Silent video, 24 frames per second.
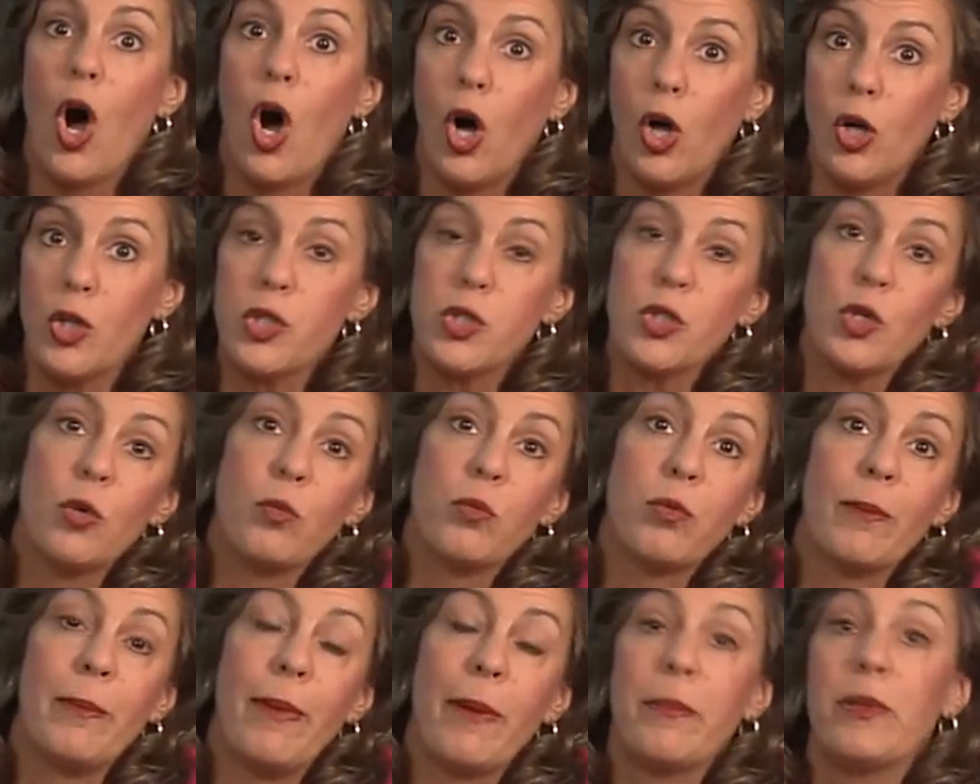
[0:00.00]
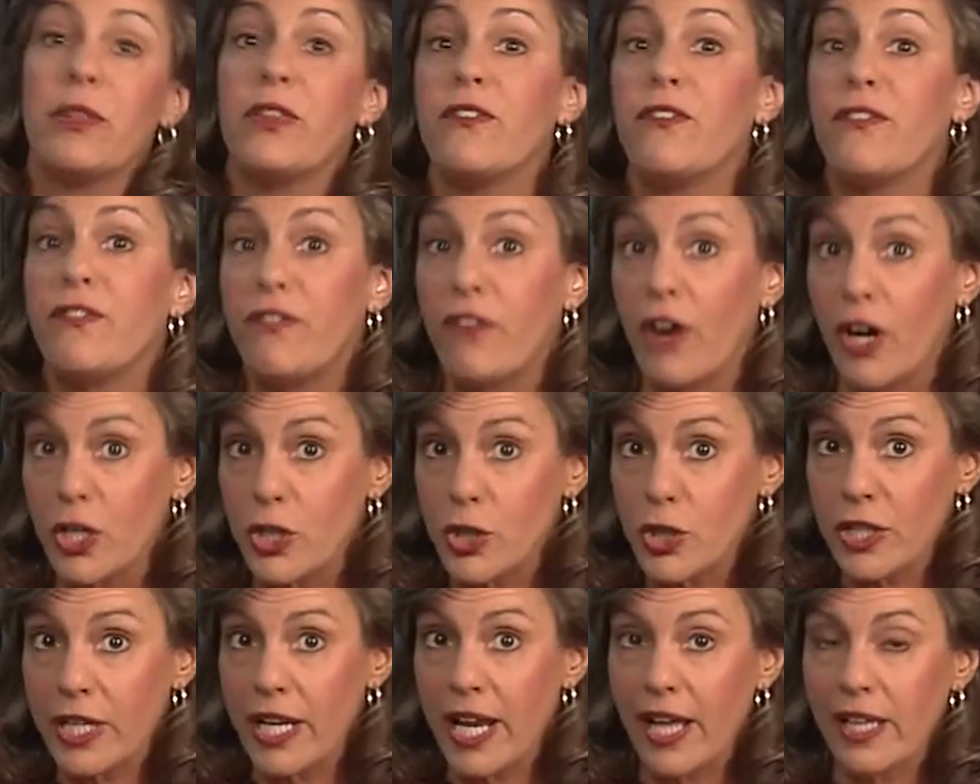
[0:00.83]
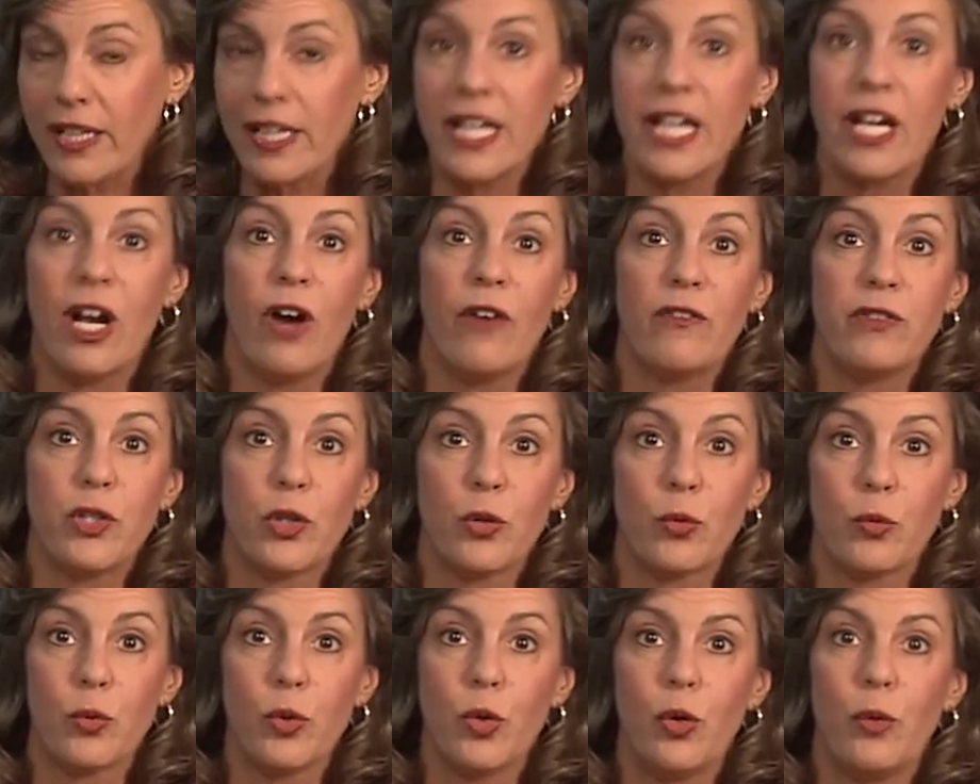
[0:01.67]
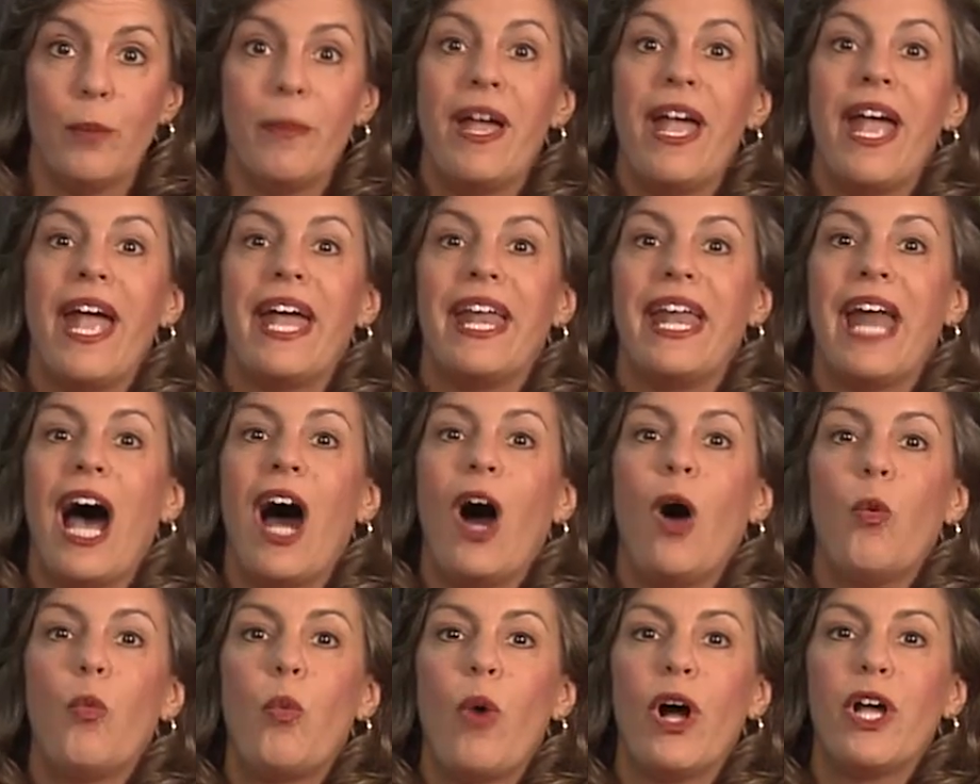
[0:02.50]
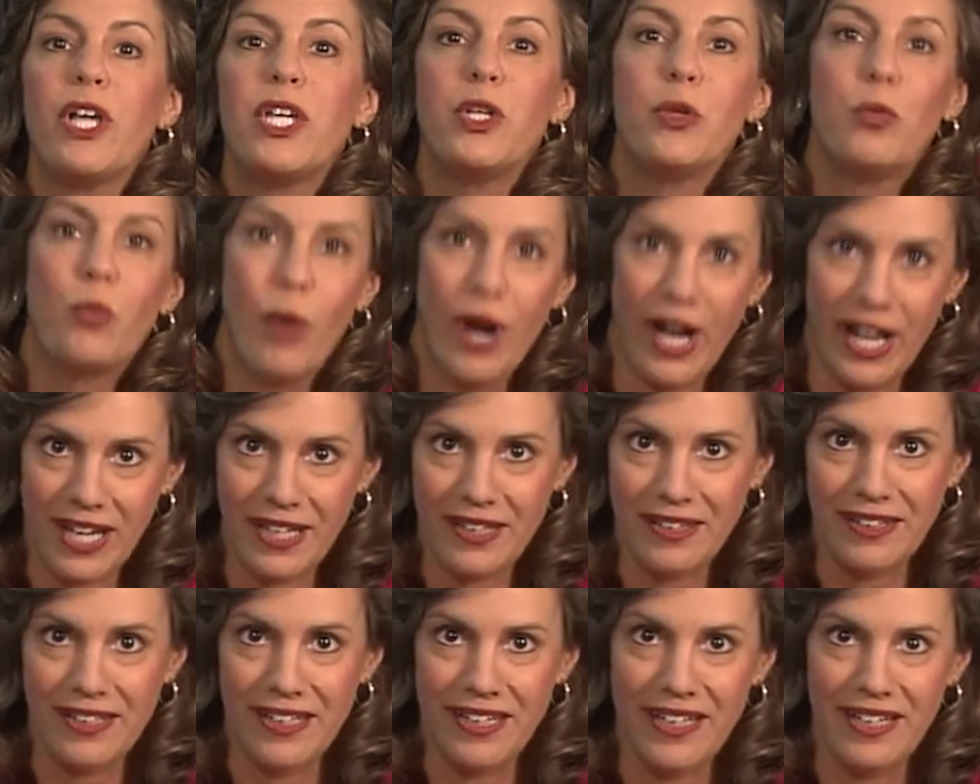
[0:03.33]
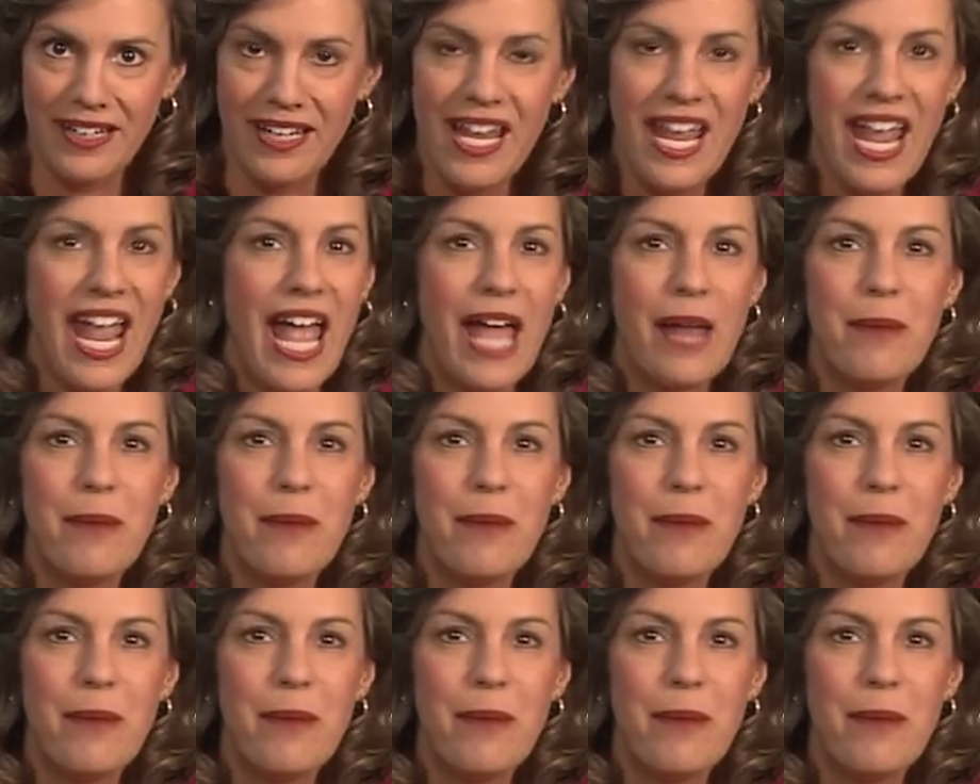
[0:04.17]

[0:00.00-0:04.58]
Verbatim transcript: Also, remember the functionality of your room and how well you want it lit.